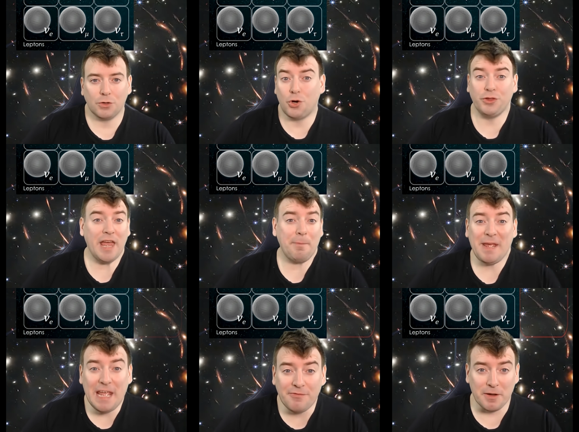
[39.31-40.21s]
Could there be
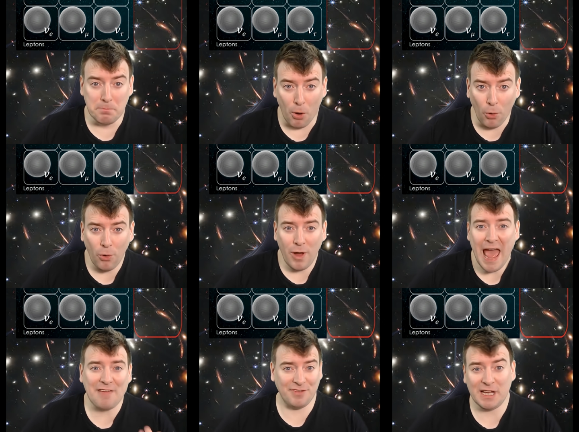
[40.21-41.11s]
even more
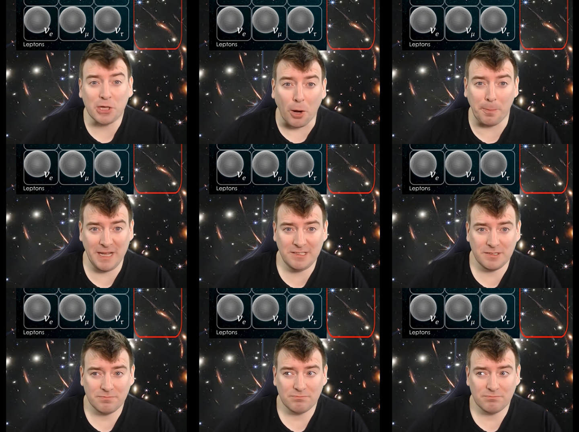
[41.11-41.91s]
heavier copies?